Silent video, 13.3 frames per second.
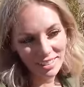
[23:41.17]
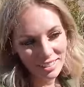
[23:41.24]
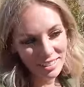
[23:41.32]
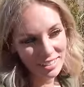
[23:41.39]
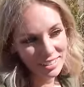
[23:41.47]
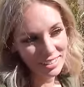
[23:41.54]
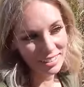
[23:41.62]
for
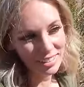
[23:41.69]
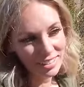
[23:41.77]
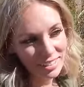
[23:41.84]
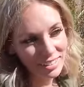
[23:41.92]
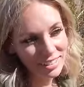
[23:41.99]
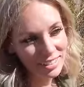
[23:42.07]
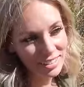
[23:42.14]
you. You pushed
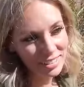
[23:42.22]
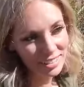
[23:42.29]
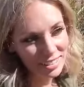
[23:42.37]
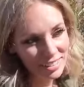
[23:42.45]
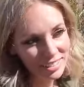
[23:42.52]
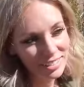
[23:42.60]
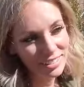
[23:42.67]
through it,
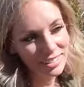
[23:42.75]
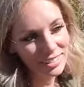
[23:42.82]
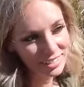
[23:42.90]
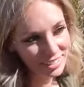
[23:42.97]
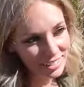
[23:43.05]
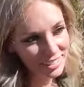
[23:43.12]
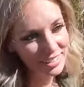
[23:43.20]
and you were shooting really